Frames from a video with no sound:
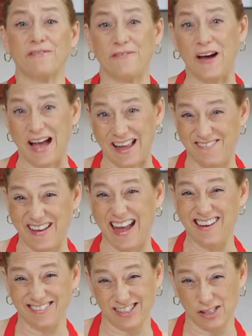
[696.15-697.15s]
5
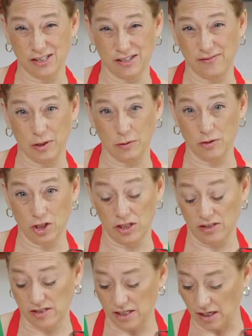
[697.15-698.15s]
ounces of goat
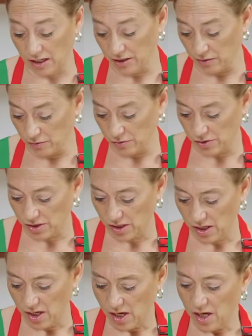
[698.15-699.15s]
cheese that I used.
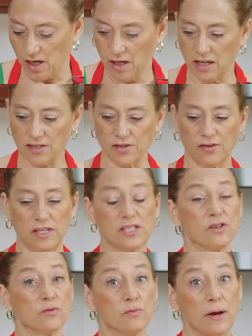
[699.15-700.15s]
Okay, so these
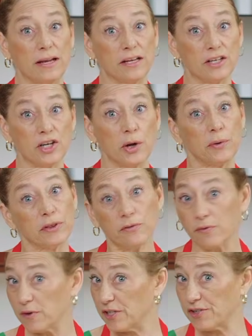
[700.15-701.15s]
are ready to go in the
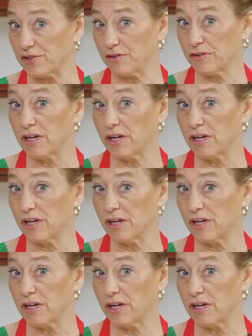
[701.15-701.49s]
freezer.